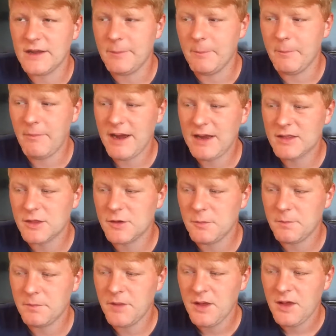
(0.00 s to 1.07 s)
It made
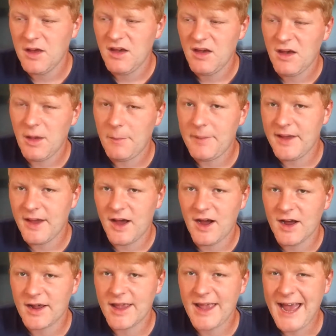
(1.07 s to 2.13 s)
them a bit
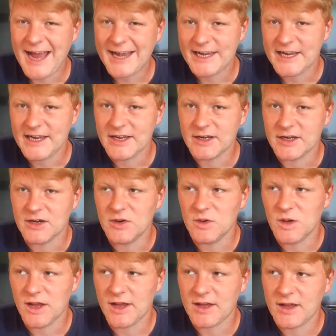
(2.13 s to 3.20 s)
uncanny,
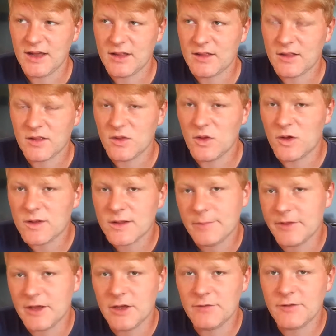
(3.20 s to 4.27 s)
like it's not
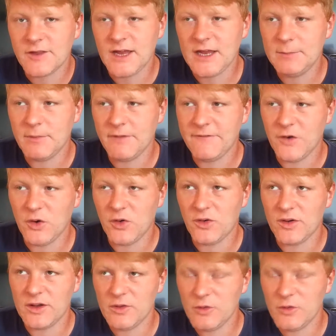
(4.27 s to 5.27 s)
something you've seen before.